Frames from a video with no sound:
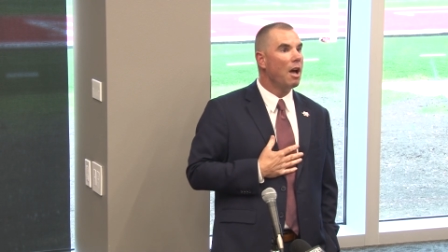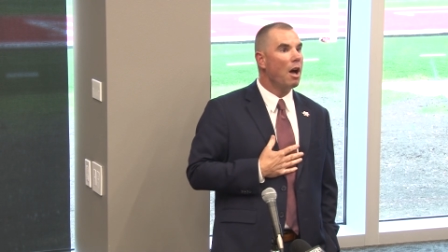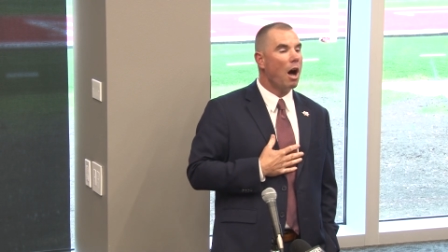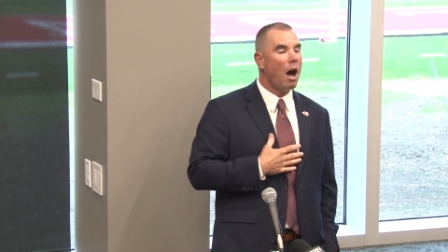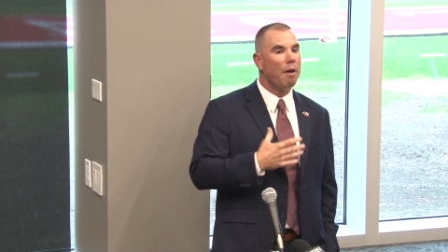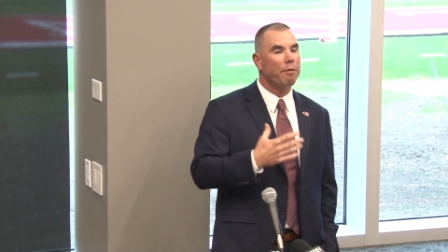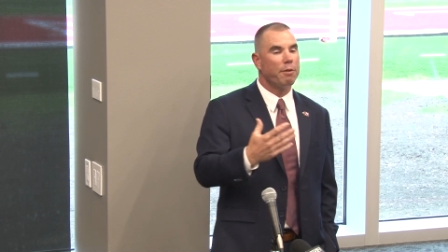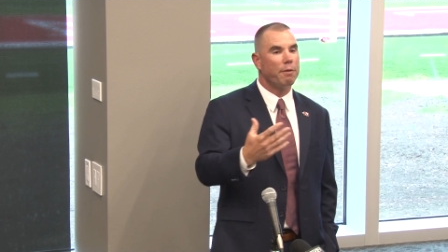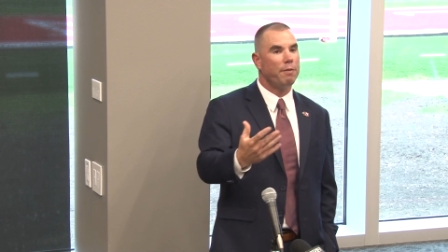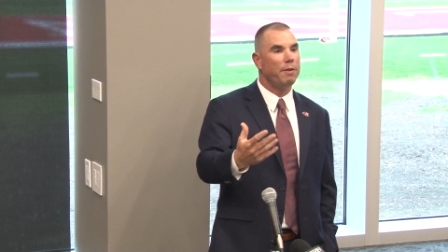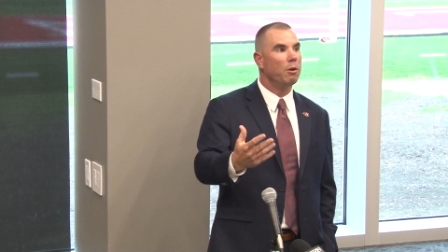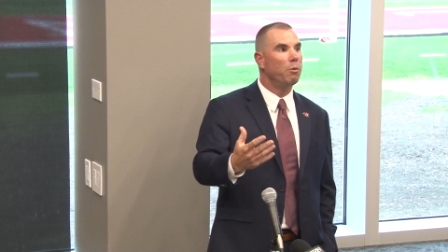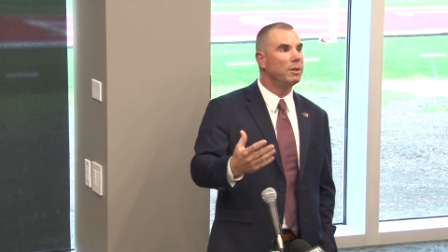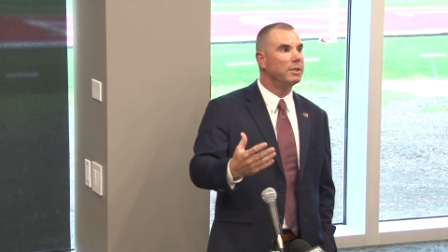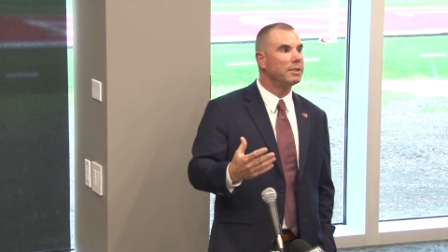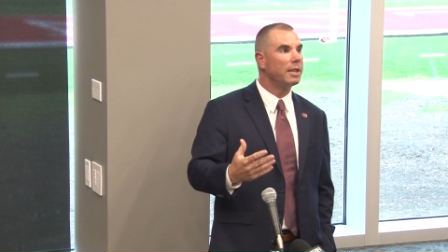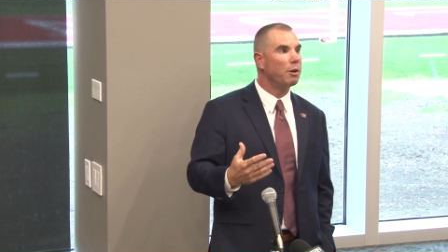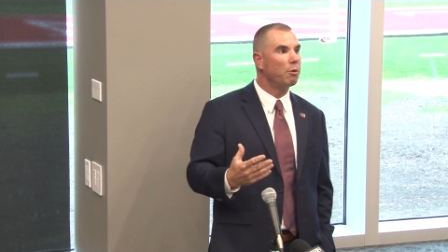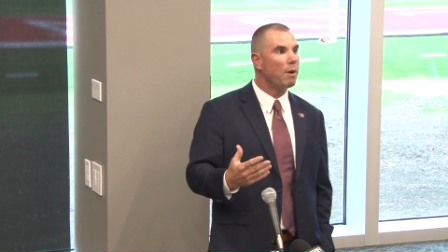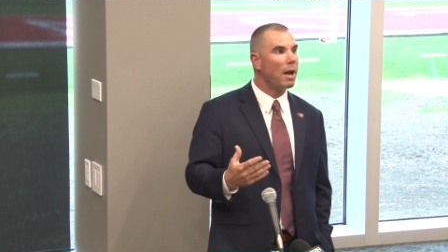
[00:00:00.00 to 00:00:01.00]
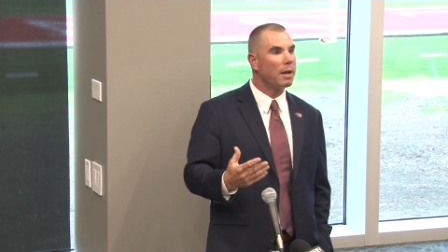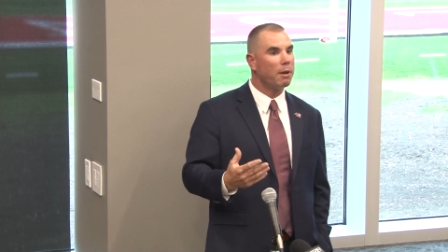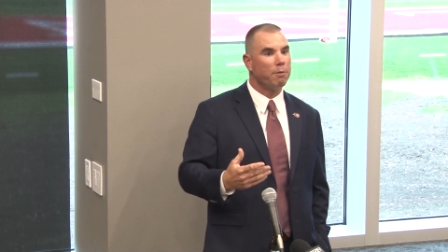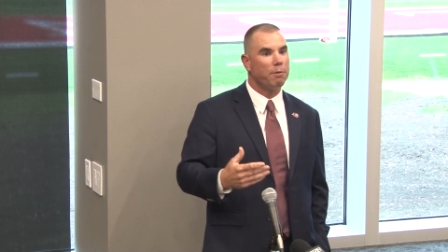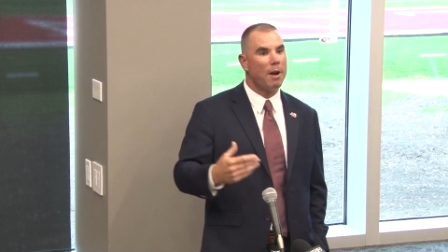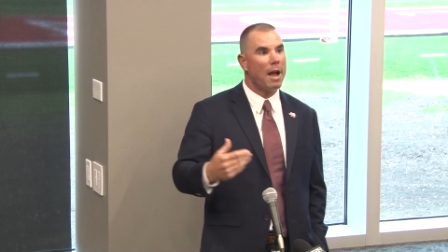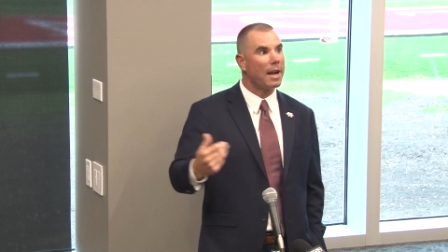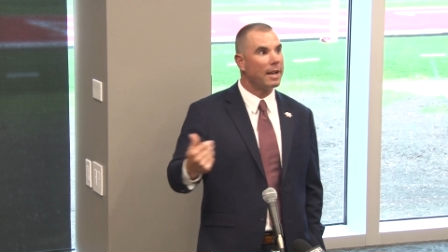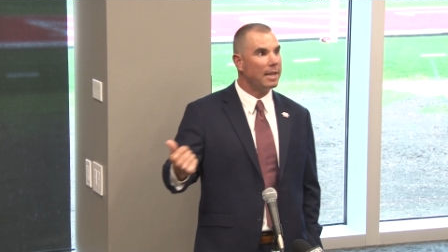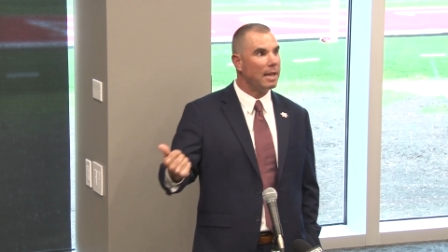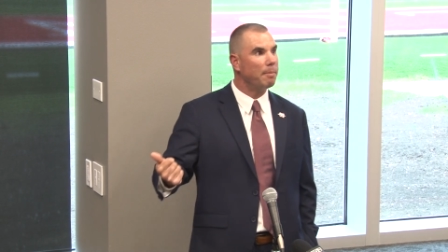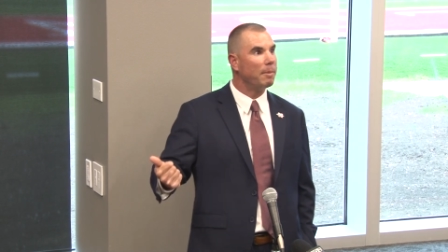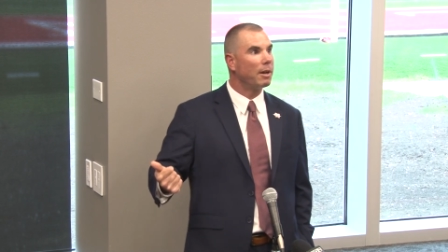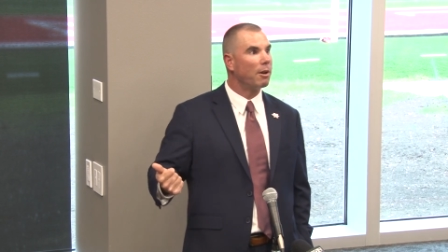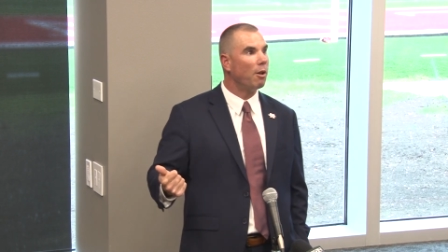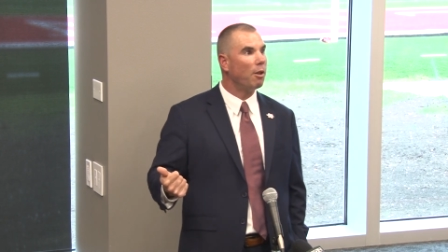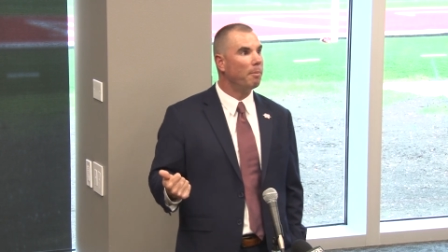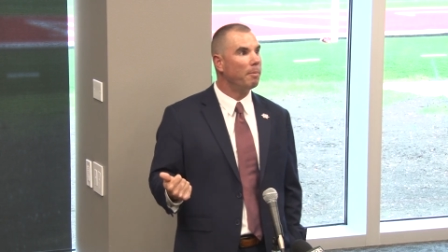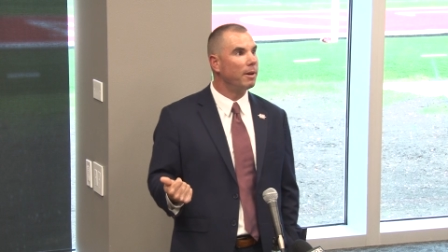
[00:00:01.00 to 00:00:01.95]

Off the field, we set a record for academic All